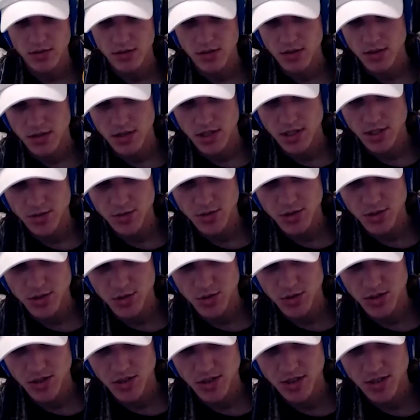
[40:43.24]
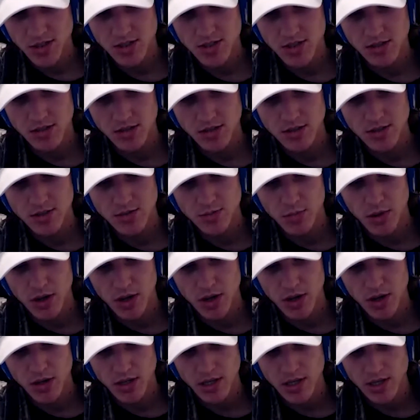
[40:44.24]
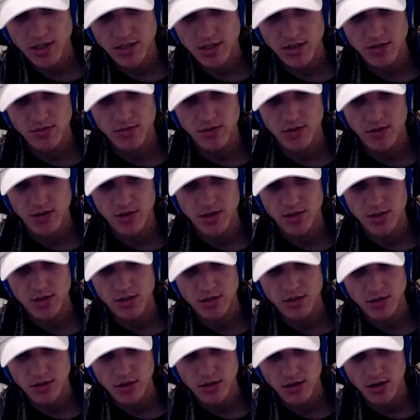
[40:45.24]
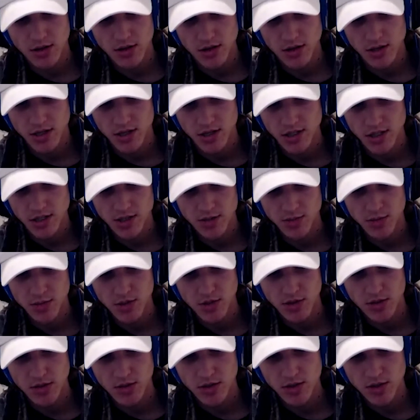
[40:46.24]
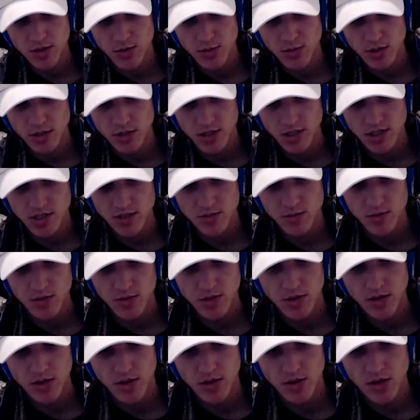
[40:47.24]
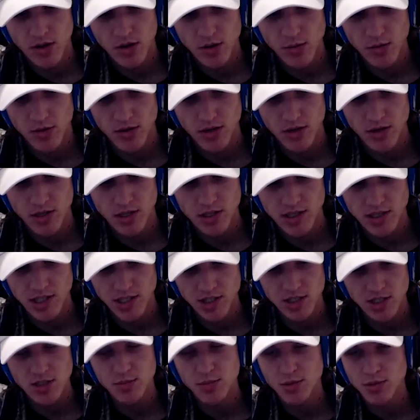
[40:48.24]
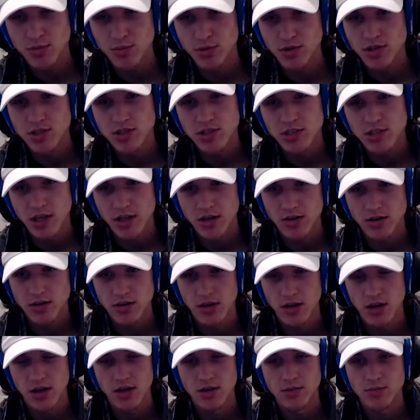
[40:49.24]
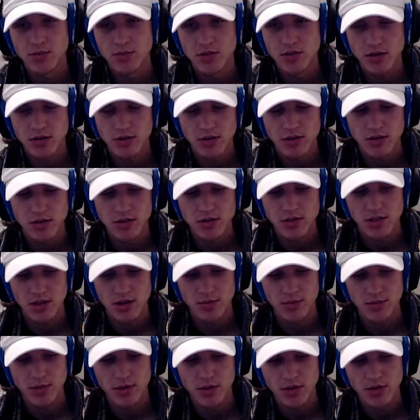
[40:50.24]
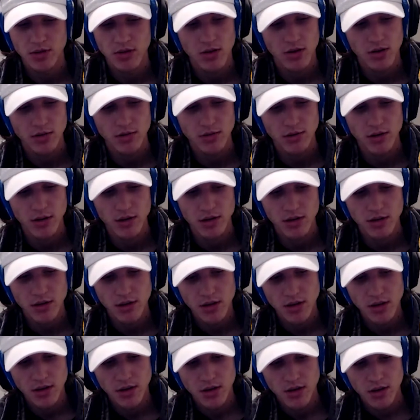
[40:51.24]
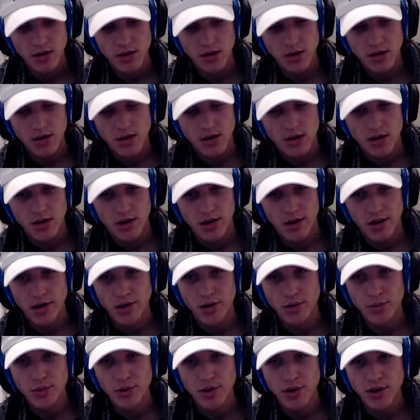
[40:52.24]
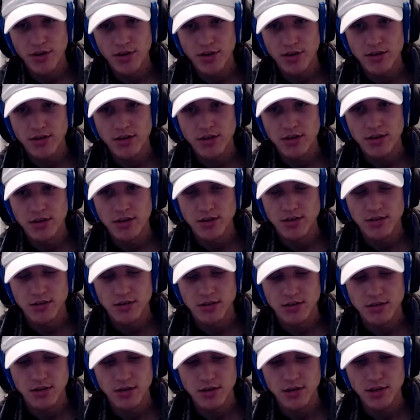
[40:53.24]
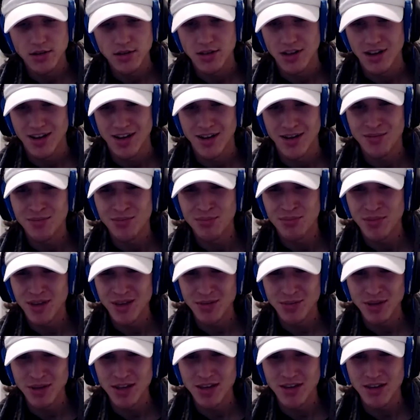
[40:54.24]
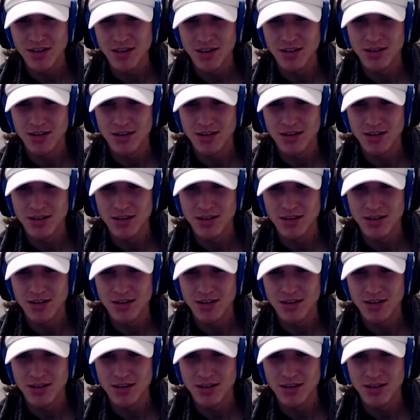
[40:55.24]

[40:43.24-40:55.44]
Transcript: Thanks for joining us on this podcast adventure. It's been a good one. It's been a long one. It's actually been pretty standard time, so it's not been a long one. I hope you had a good time, maybe?